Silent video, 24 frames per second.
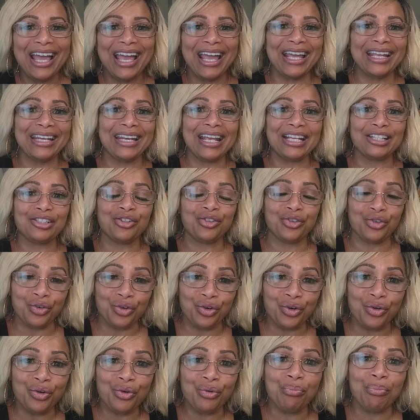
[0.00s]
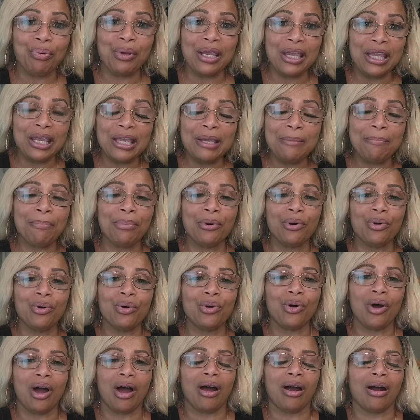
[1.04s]
and that's true.
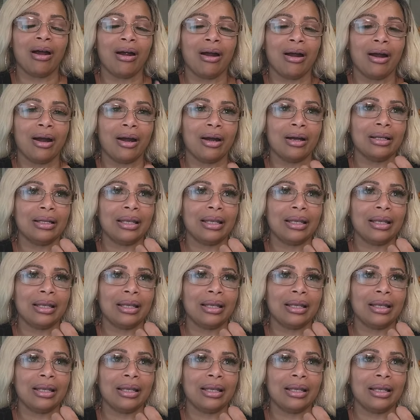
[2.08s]
People are